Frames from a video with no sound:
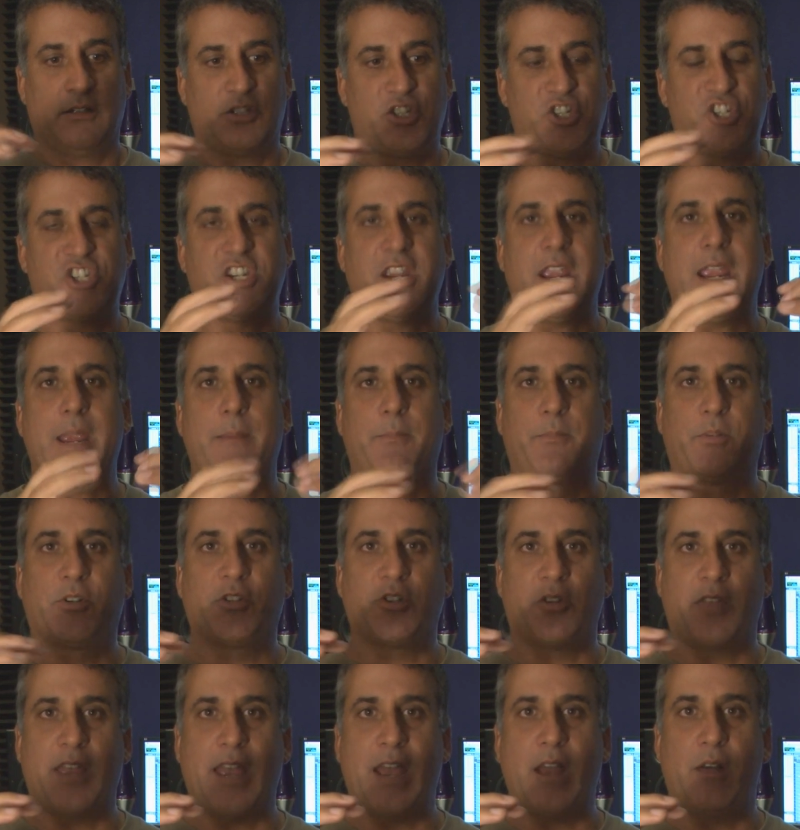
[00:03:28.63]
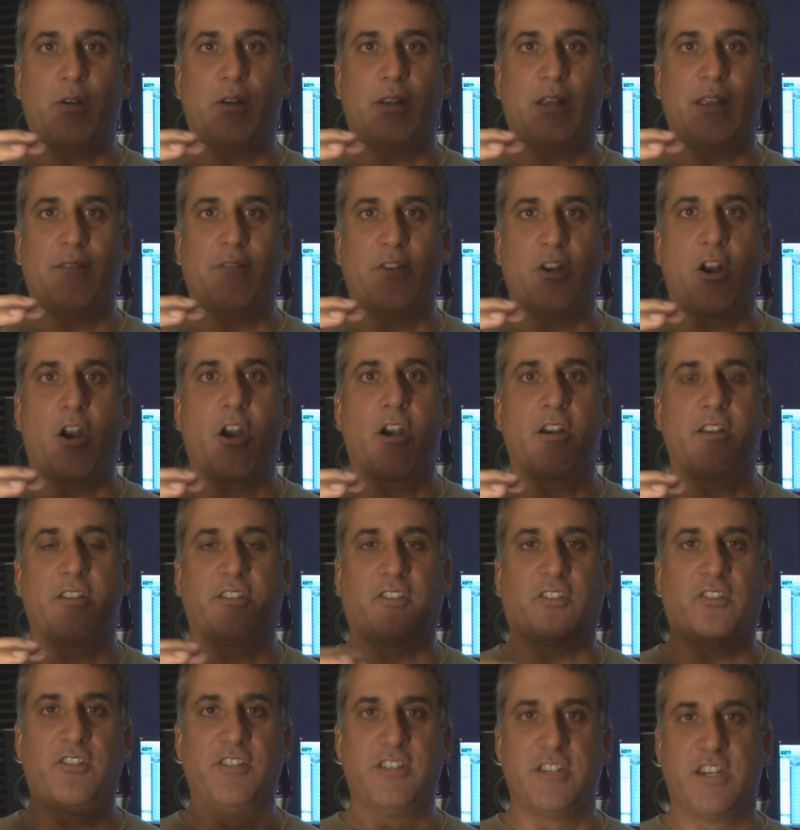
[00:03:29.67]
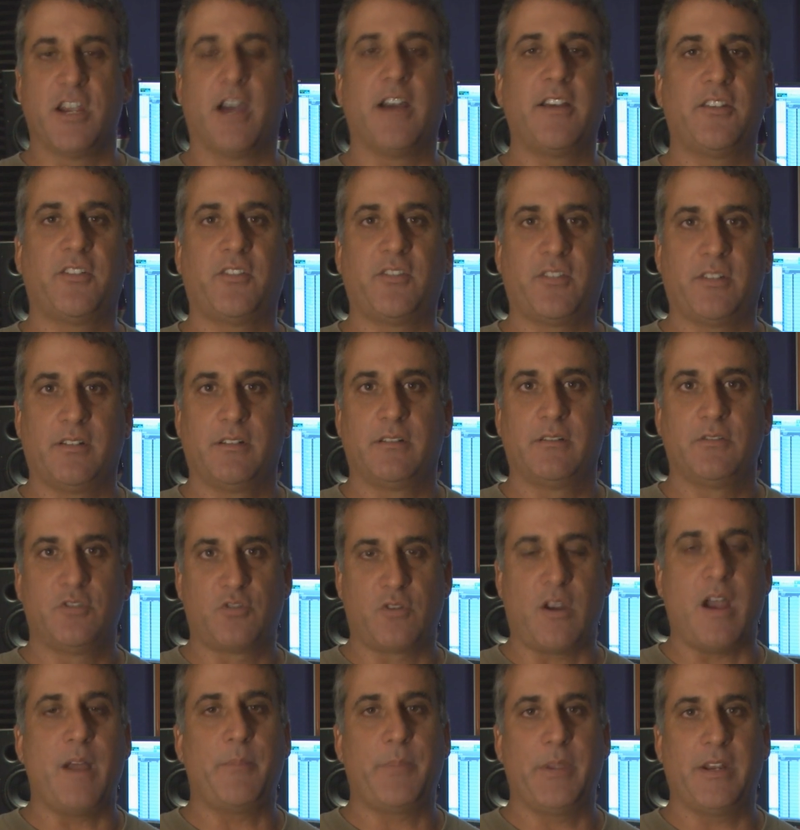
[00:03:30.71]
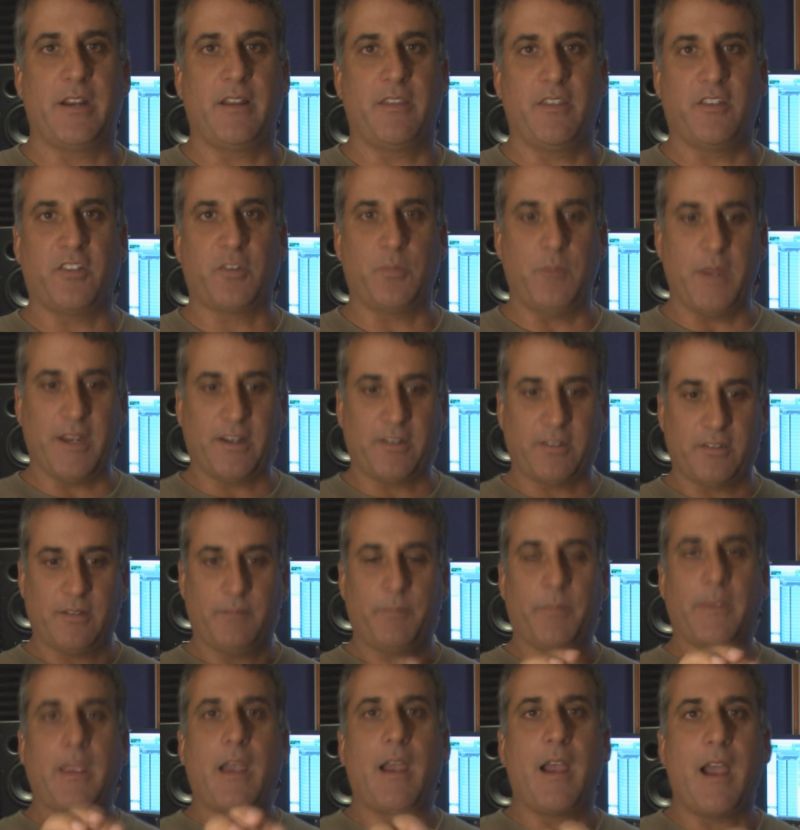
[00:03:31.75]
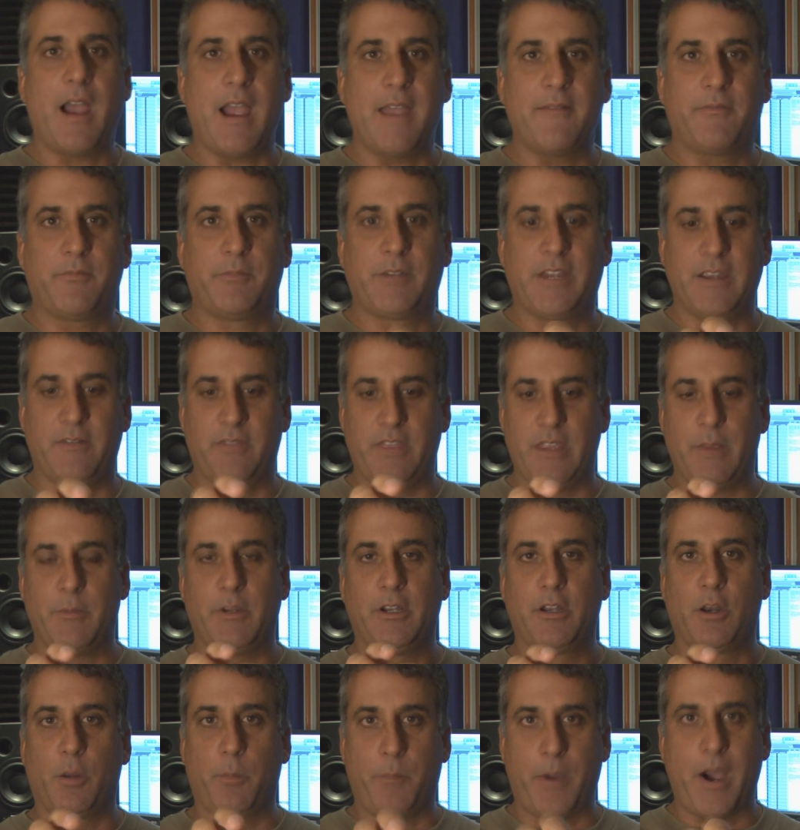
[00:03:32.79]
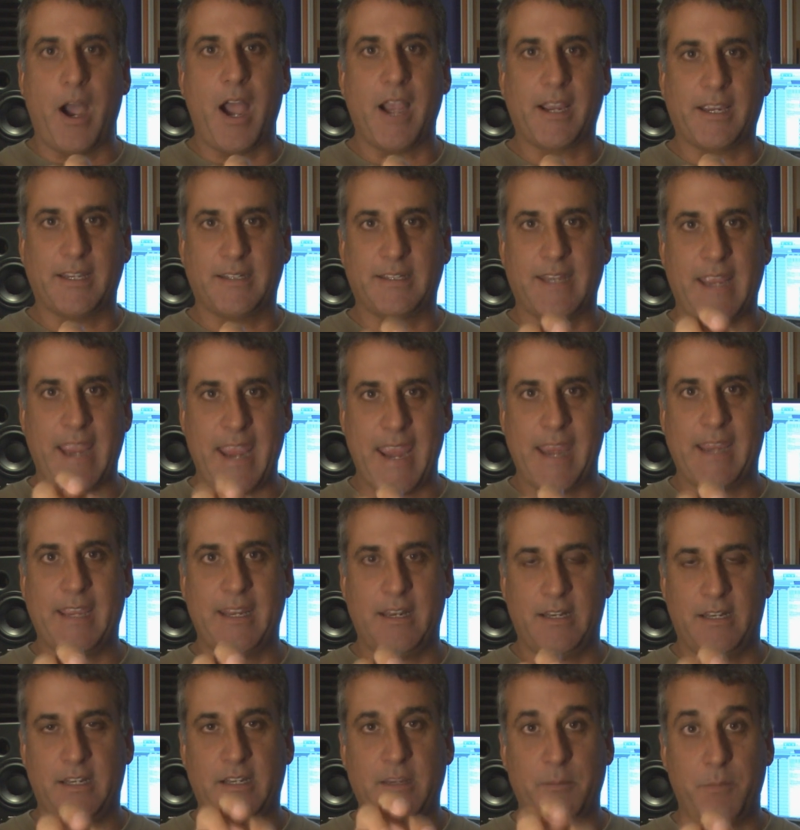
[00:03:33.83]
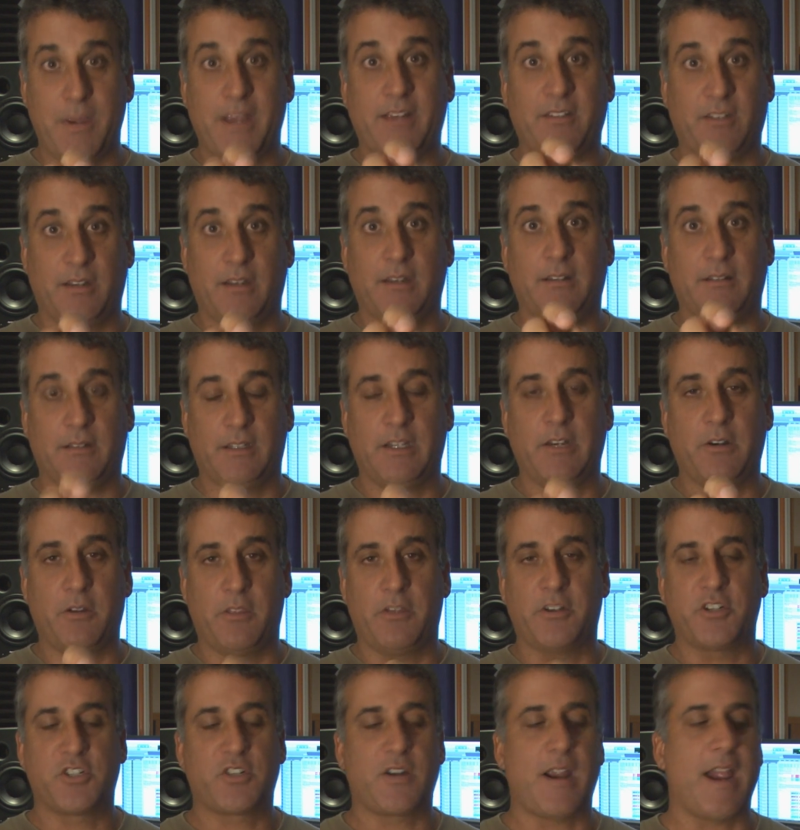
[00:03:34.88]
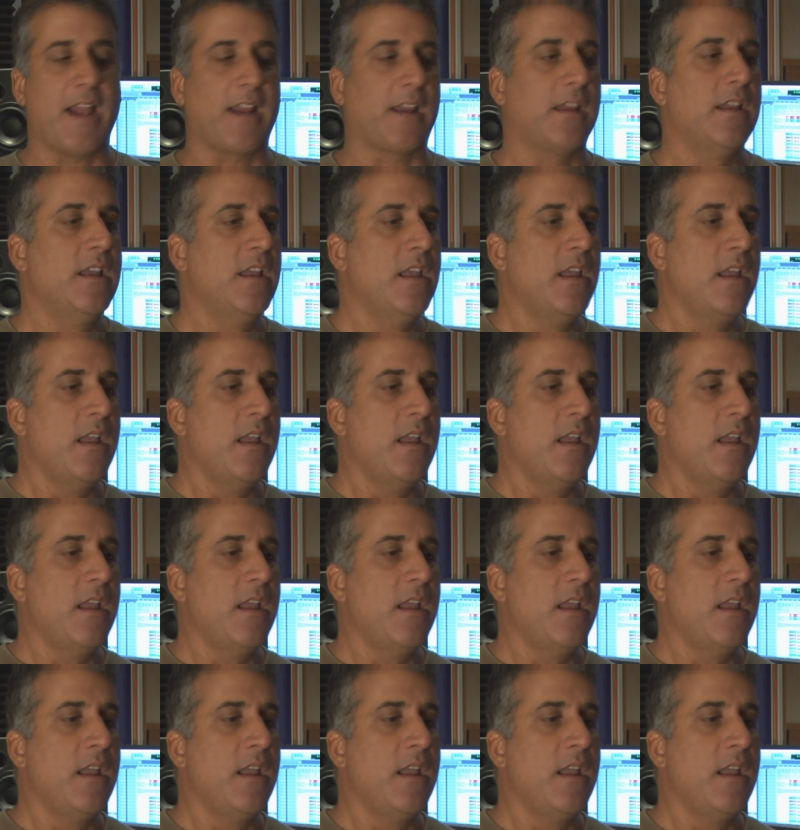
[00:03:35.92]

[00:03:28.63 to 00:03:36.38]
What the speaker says: shape so that if an artist does drop in on this mix, I've given them a little pocket to hang in and they can mix in, their track.